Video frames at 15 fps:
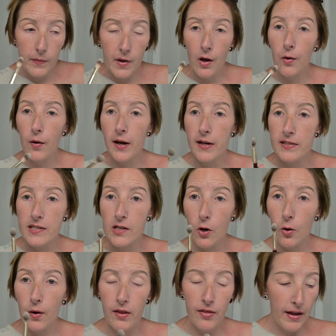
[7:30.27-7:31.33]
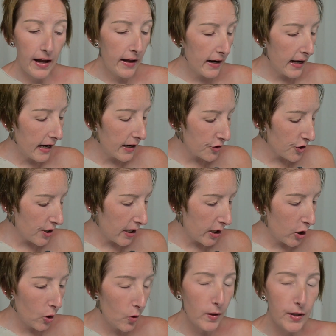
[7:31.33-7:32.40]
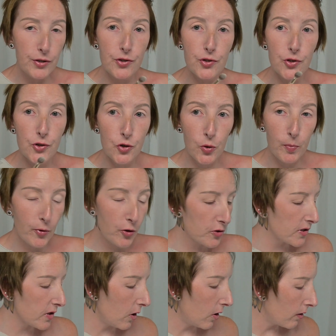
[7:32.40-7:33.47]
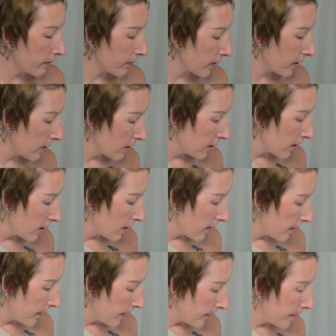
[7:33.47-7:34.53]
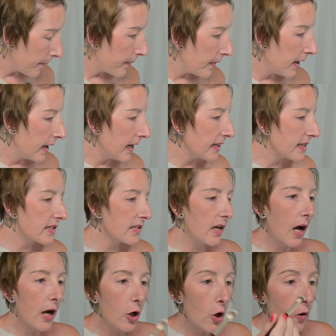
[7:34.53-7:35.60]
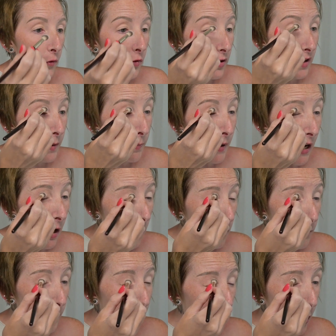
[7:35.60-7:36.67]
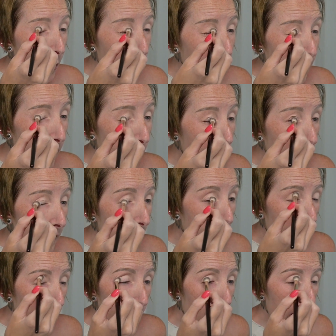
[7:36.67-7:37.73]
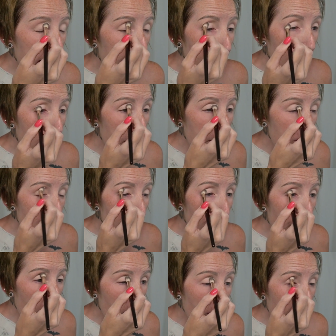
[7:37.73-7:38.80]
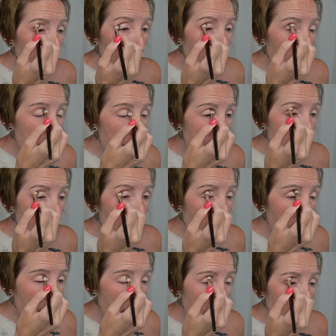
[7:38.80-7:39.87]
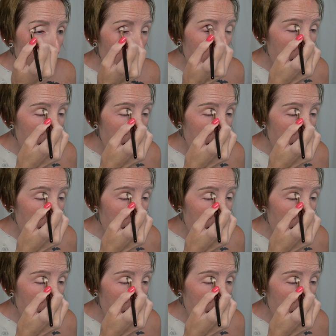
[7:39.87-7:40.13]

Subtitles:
Okay, so that eyeshadow is super soft. It's not overly powdery on the lid. I'm not getting much fallout, which is good.